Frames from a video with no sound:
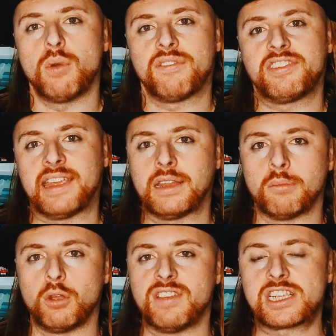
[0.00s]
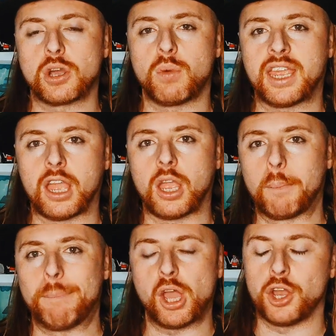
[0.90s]
you have seen the movie so we can
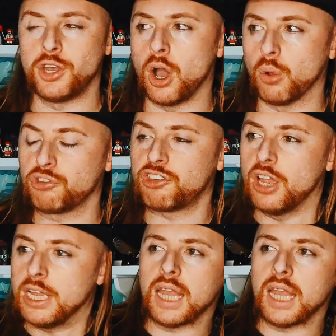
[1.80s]
compare notes.